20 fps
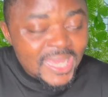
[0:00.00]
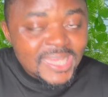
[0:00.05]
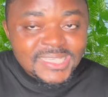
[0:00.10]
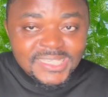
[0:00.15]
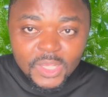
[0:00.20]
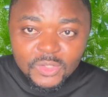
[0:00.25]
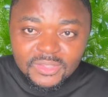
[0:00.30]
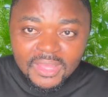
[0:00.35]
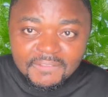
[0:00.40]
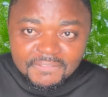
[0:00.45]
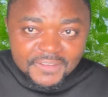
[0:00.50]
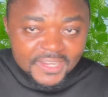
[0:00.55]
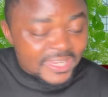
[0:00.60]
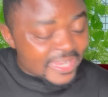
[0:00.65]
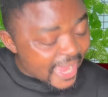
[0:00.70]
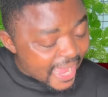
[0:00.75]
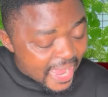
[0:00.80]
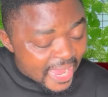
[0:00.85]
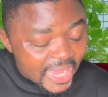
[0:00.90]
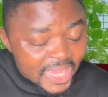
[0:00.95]
South
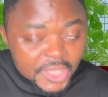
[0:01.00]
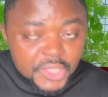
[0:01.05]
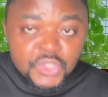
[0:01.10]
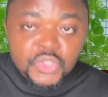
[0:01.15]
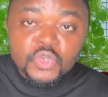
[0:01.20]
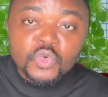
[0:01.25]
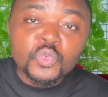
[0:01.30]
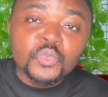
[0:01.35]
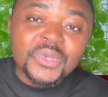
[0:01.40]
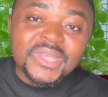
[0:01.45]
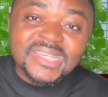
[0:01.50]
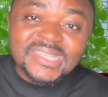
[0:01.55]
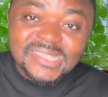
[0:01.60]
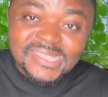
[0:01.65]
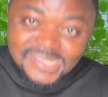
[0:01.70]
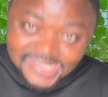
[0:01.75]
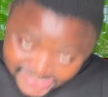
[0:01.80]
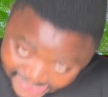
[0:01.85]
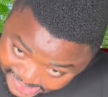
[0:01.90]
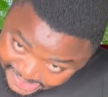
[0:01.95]
Africa, you will
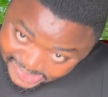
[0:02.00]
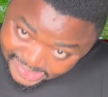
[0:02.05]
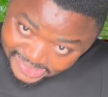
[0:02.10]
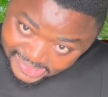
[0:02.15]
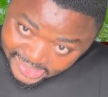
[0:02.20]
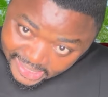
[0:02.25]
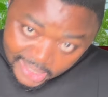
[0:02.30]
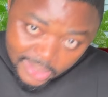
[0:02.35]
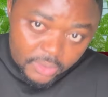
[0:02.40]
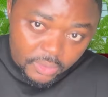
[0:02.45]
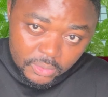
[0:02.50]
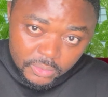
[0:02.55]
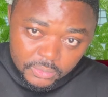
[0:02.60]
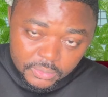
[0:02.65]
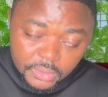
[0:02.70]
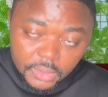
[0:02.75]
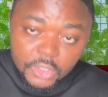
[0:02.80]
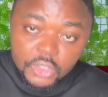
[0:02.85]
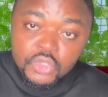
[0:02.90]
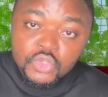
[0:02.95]
see. Hello?
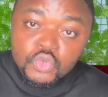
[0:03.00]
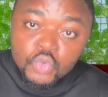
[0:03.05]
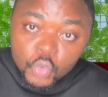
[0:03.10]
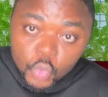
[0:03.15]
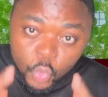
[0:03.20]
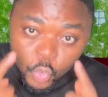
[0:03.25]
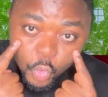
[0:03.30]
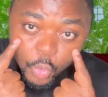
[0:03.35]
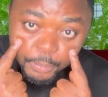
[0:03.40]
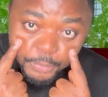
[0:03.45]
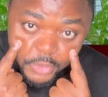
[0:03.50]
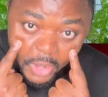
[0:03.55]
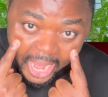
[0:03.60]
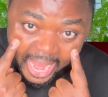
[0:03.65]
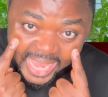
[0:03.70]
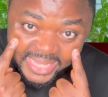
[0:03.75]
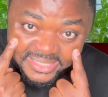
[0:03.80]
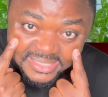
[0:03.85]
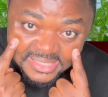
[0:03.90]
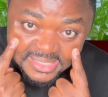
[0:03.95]
You go up your
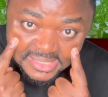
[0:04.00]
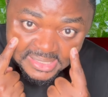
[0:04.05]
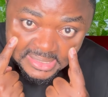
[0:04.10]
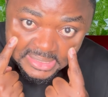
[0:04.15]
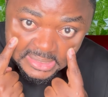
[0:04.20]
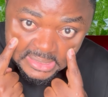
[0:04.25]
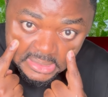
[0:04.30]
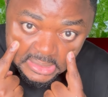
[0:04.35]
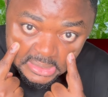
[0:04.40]
eyes, see.